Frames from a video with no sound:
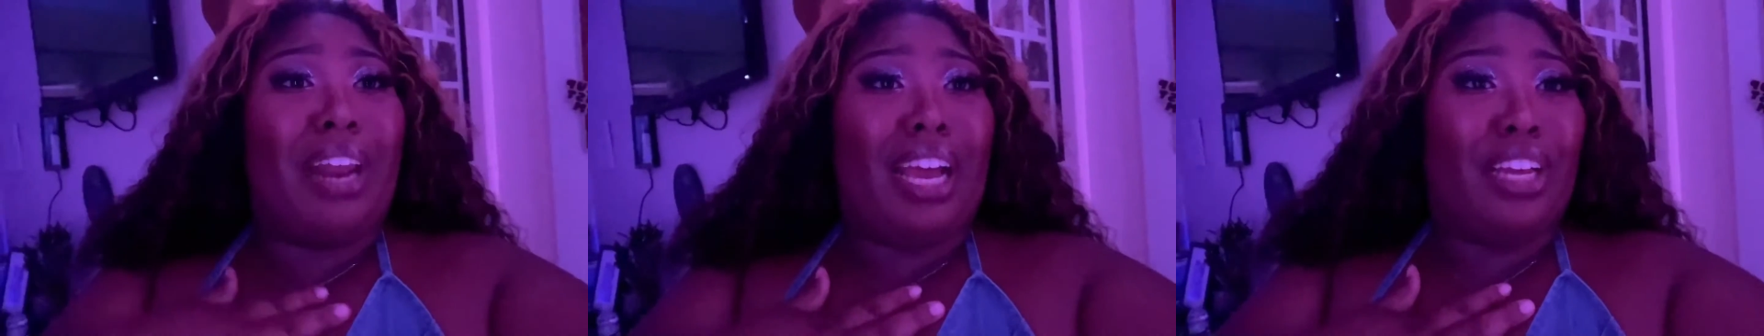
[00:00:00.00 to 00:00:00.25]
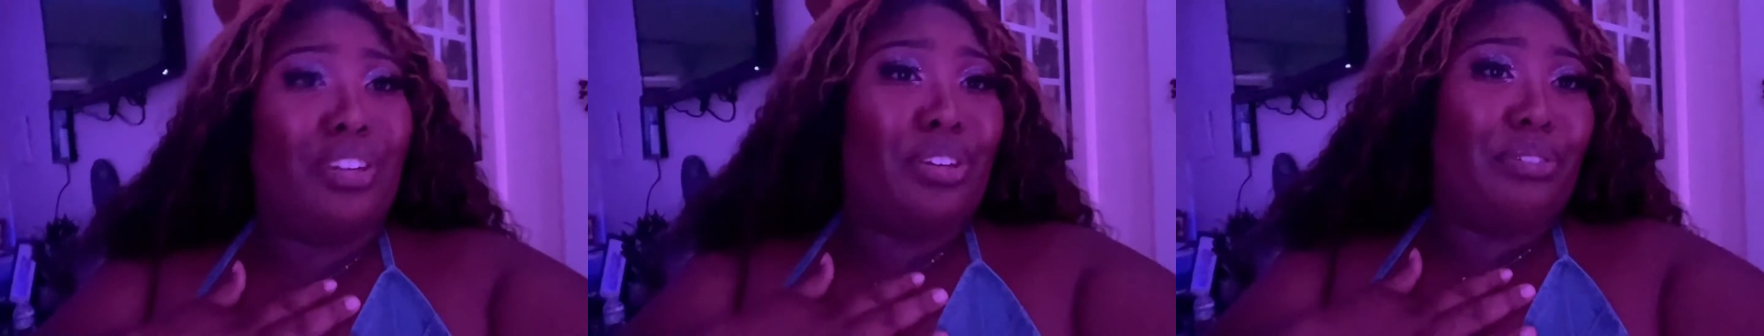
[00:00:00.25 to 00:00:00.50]
I
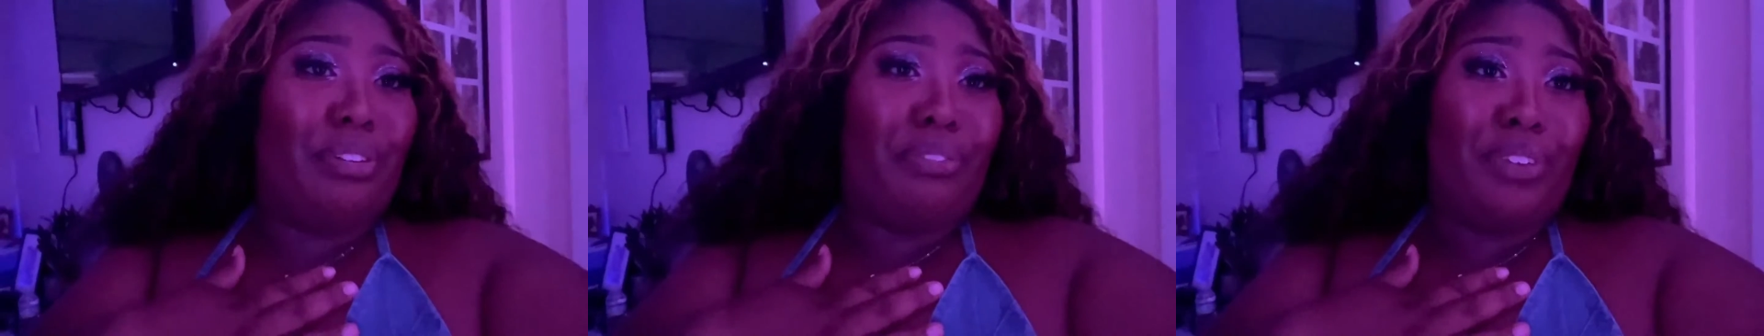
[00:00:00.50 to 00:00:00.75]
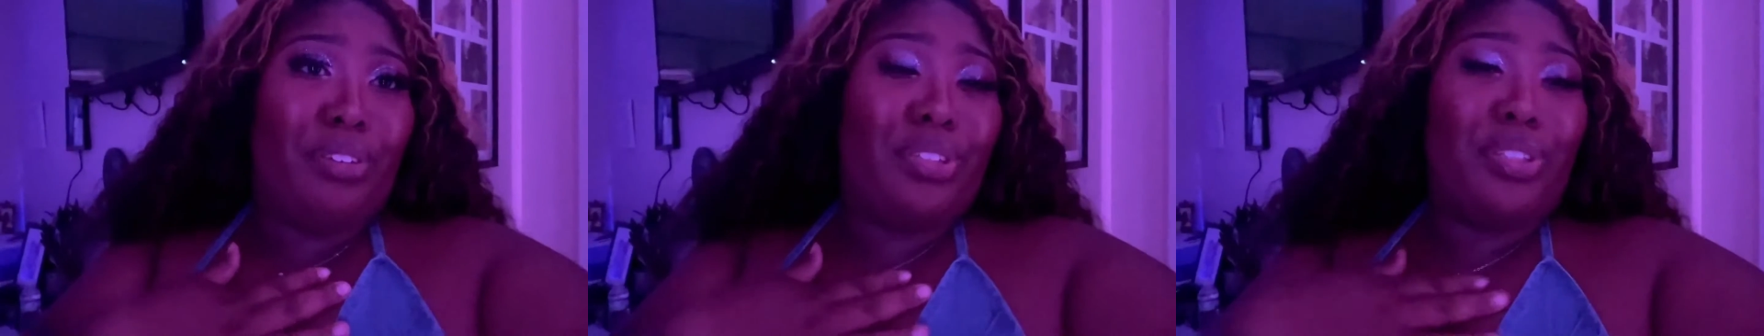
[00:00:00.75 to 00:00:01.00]
can do in the
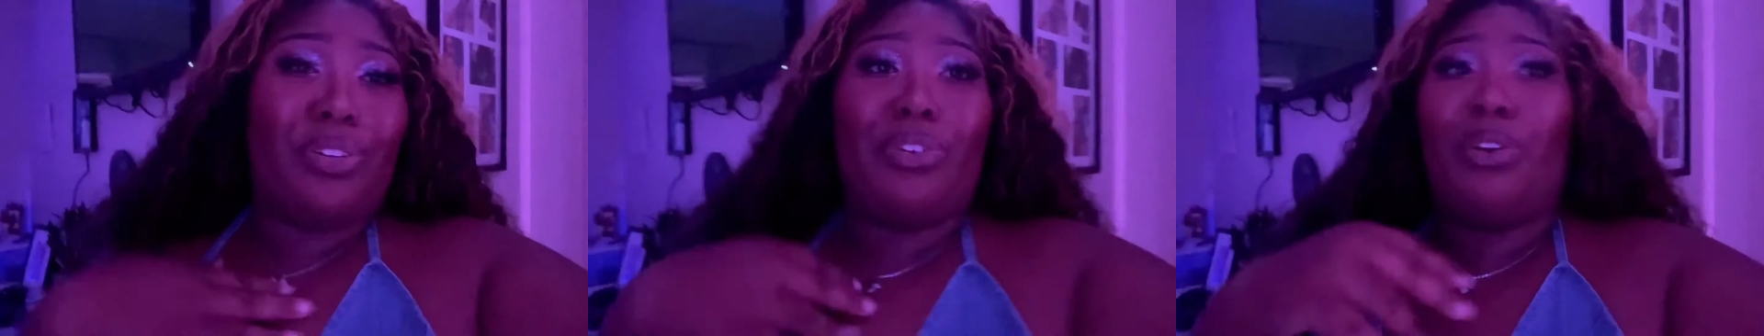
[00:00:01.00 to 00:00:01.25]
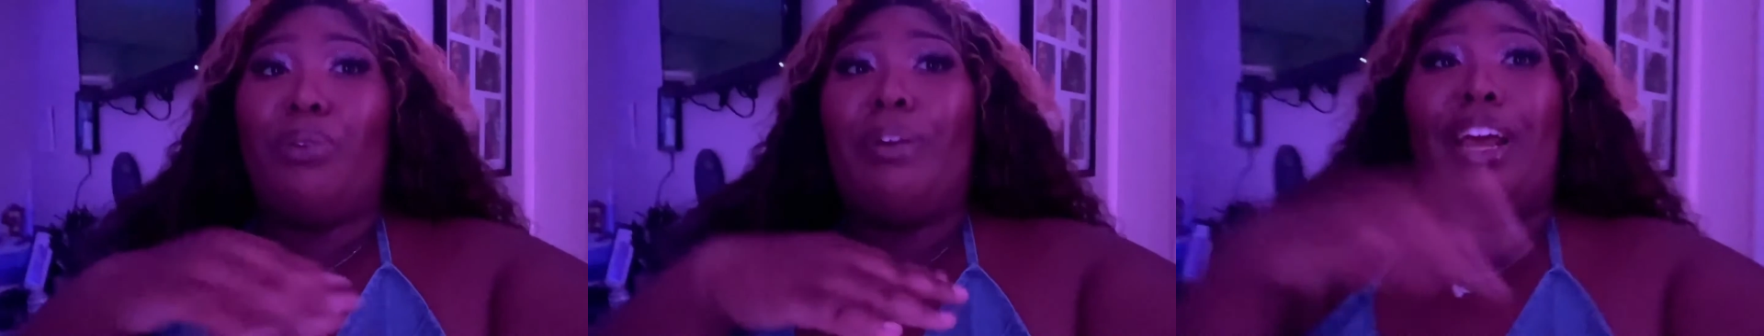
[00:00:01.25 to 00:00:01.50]
future
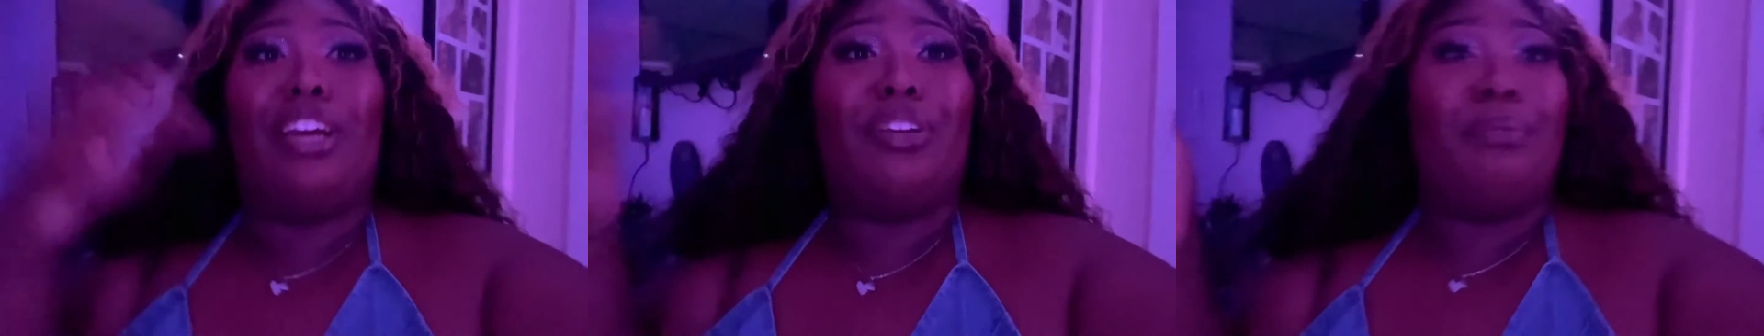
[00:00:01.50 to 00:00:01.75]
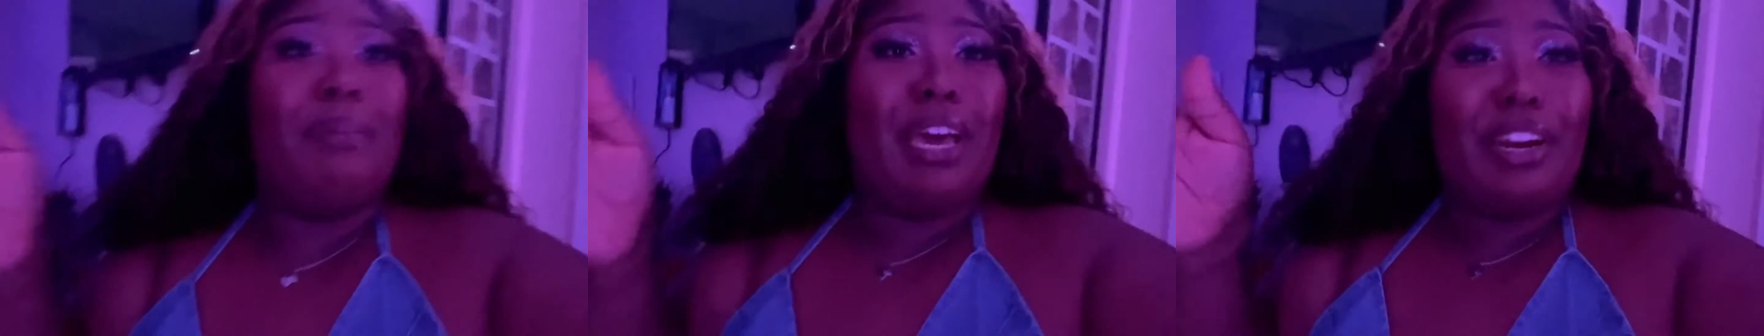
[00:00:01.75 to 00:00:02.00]
or what I can
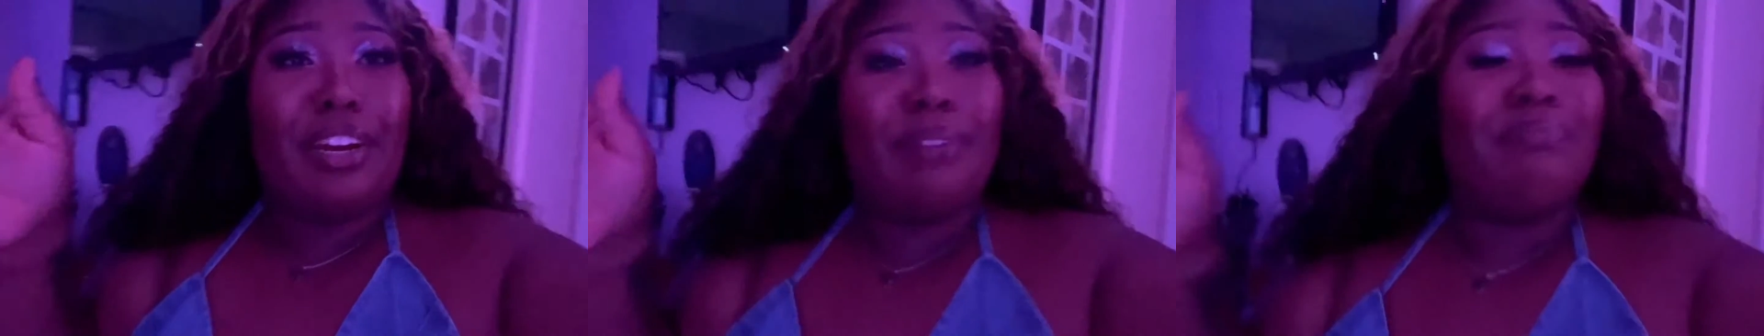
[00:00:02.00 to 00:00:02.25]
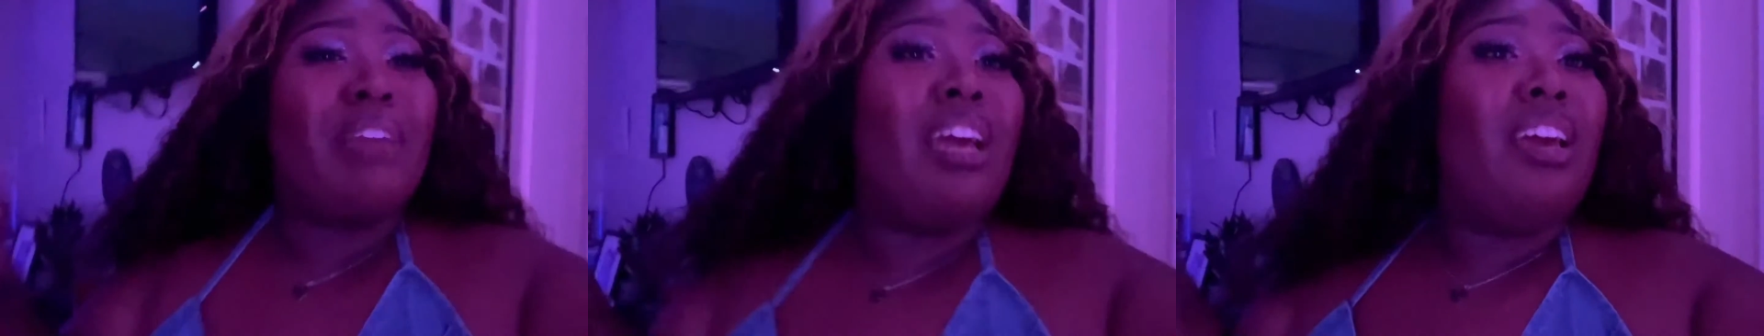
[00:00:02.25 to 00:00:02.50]
do
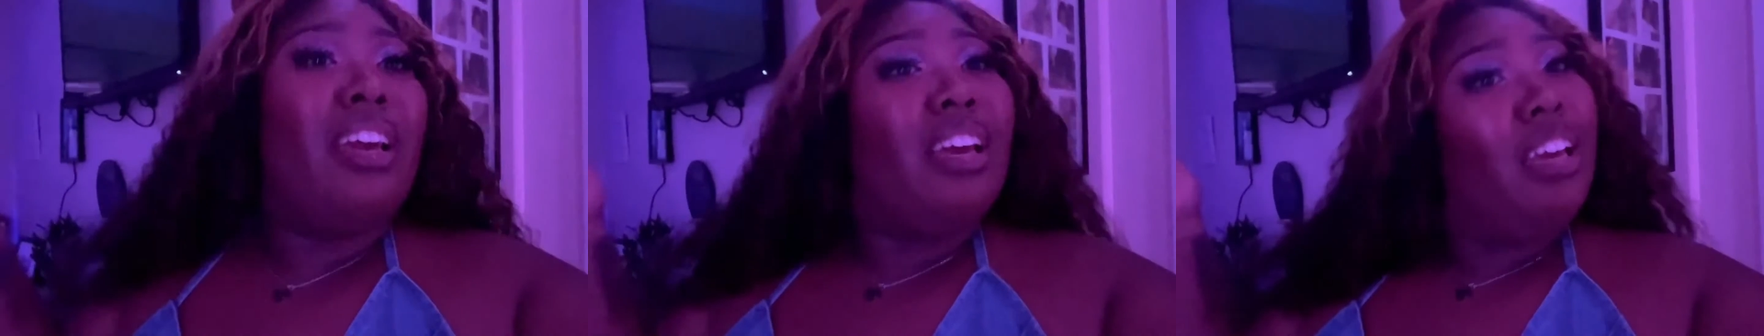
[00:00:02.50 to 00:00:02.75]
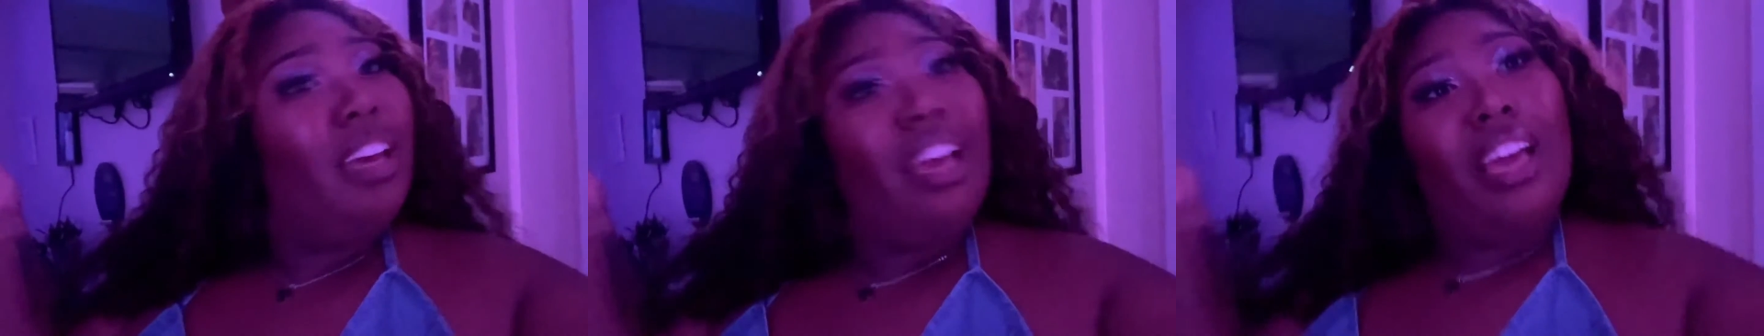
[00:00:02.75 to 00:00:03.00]
better.
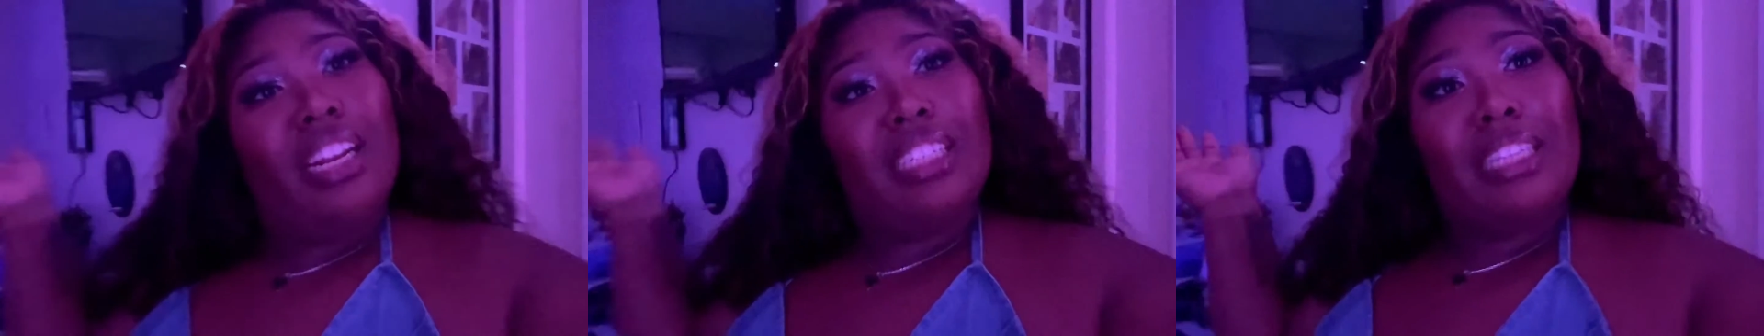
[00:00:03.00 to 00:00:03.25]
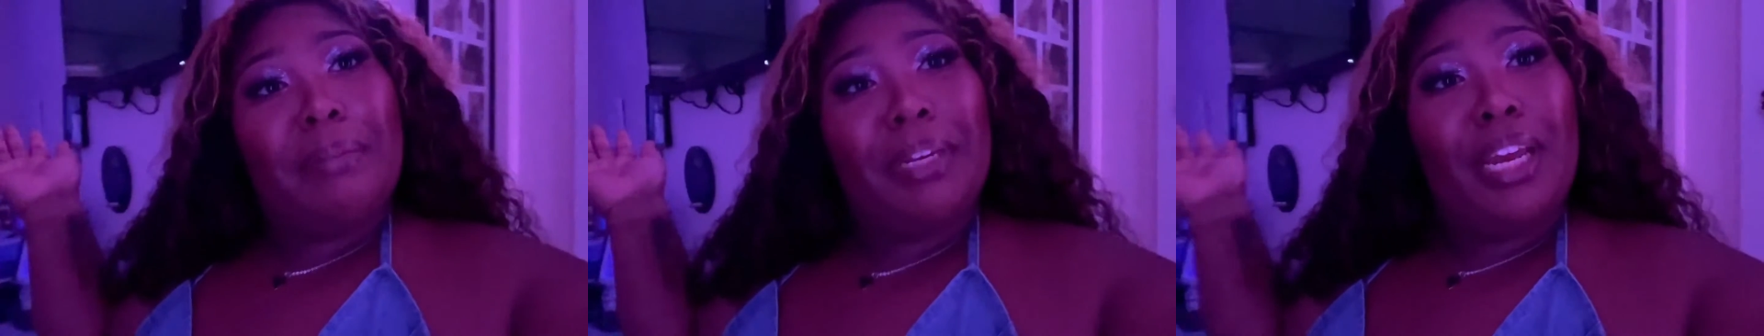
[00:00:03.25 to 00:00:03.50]

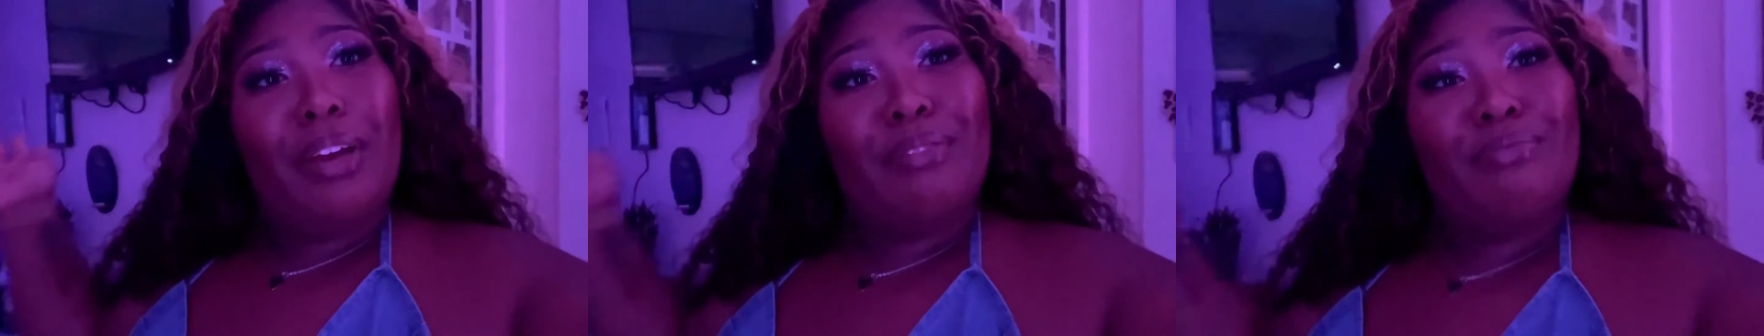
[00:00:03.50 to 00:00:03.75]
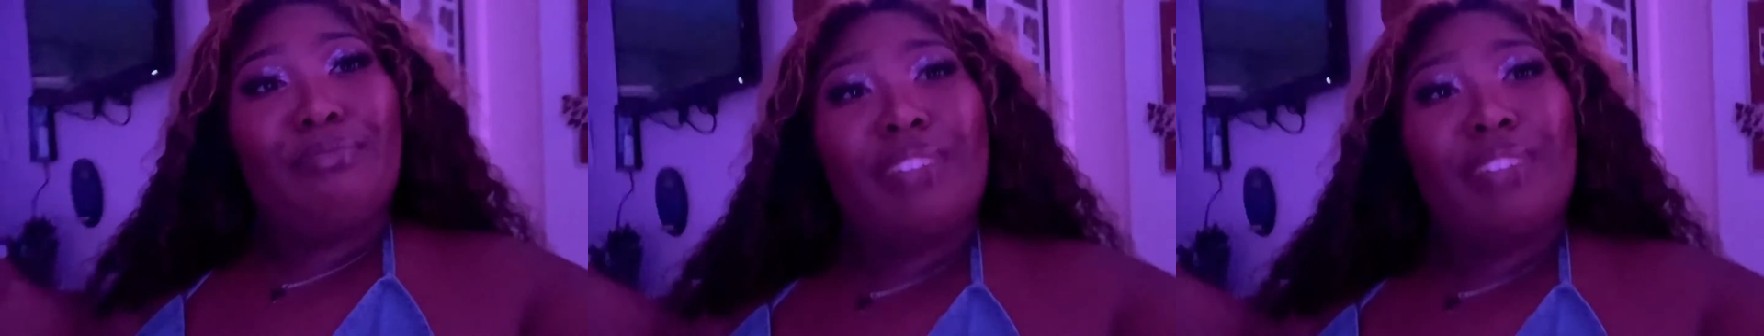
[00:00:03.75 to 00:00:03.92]
Just let me know.